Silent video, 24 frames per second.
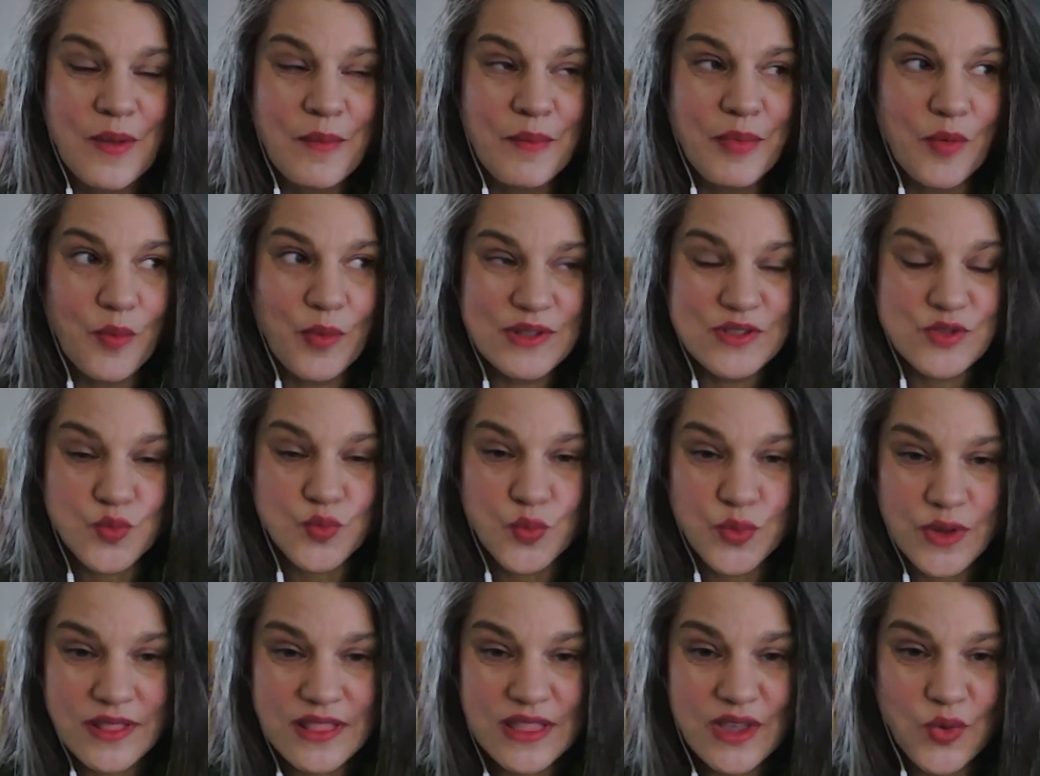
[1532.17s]
But what's
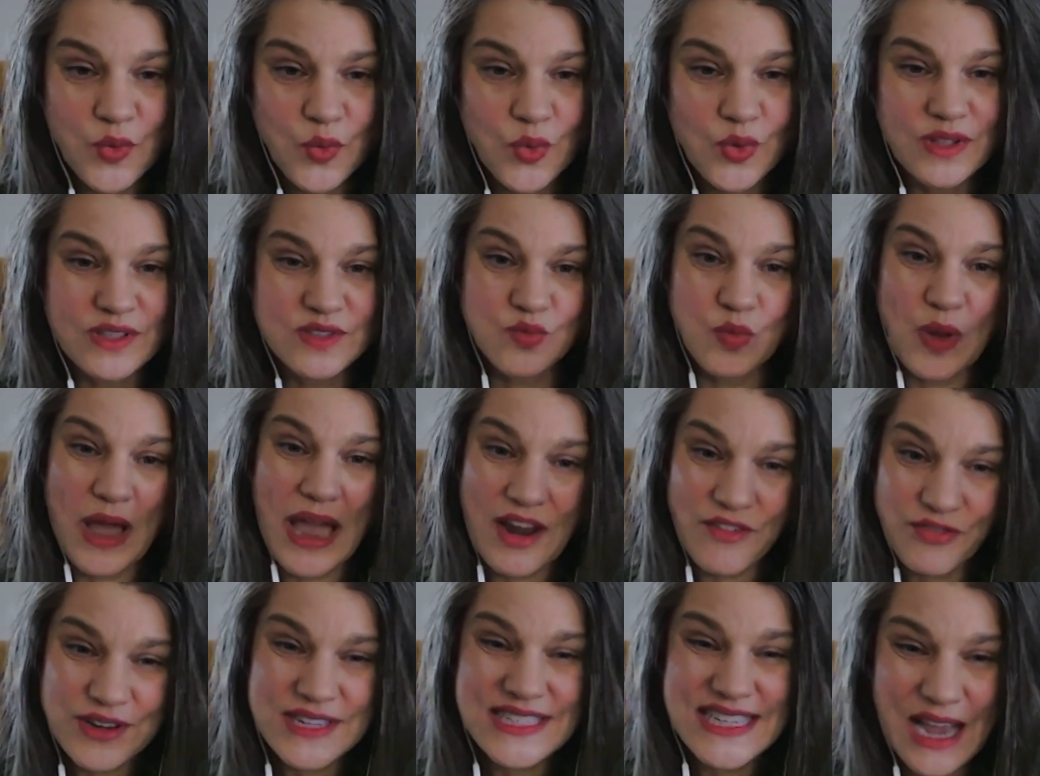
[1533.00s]
really cool is
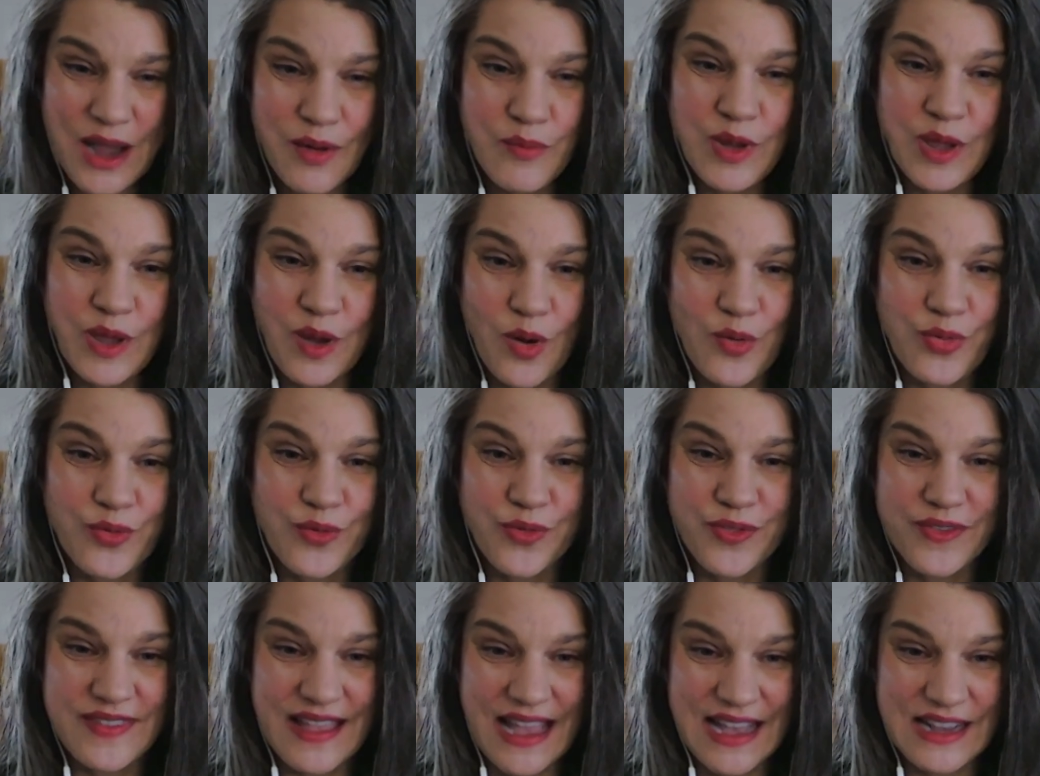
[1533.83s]
every time we go through
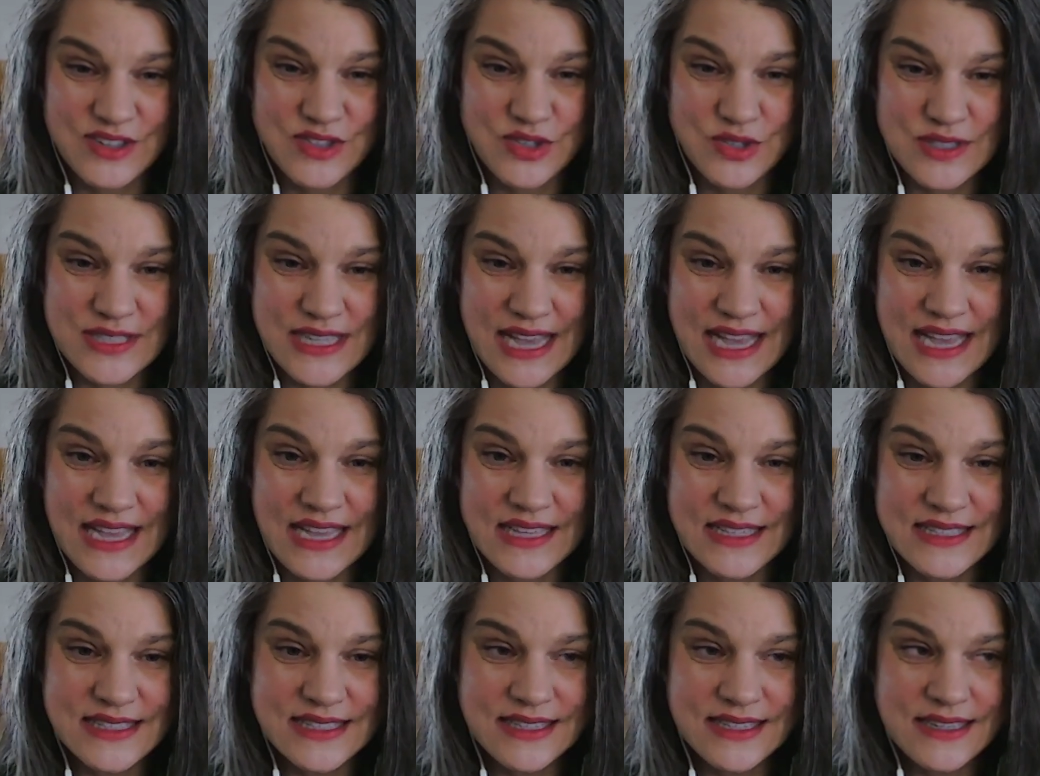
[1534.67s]
this
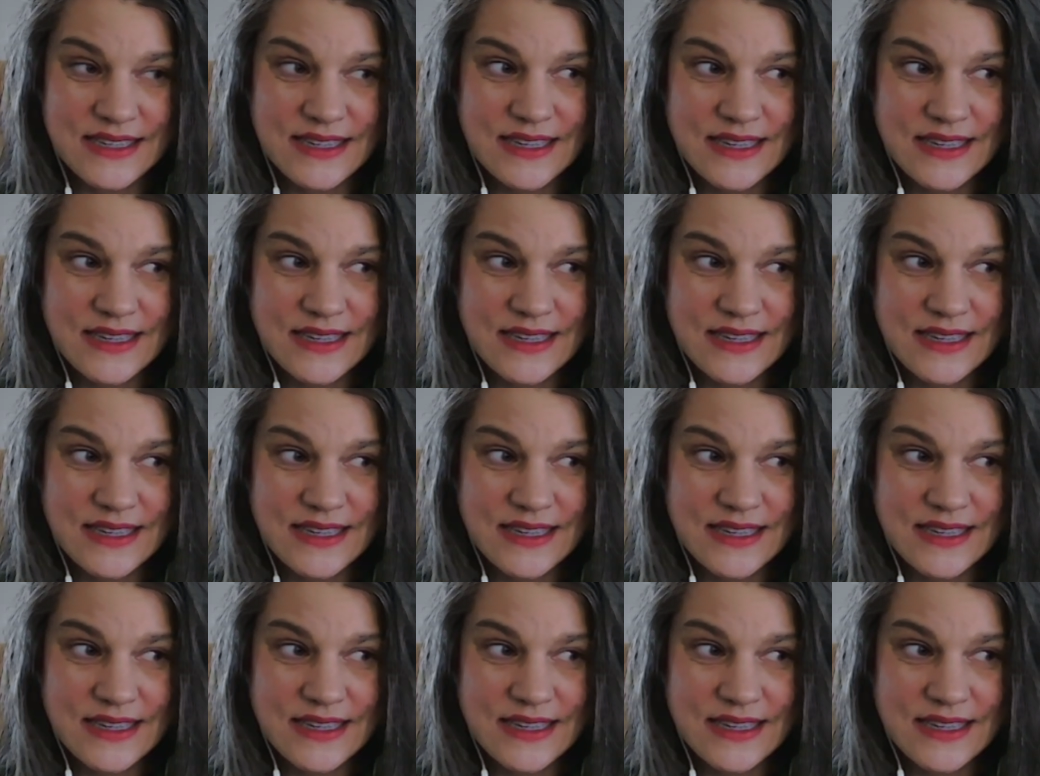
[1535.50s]
exercise,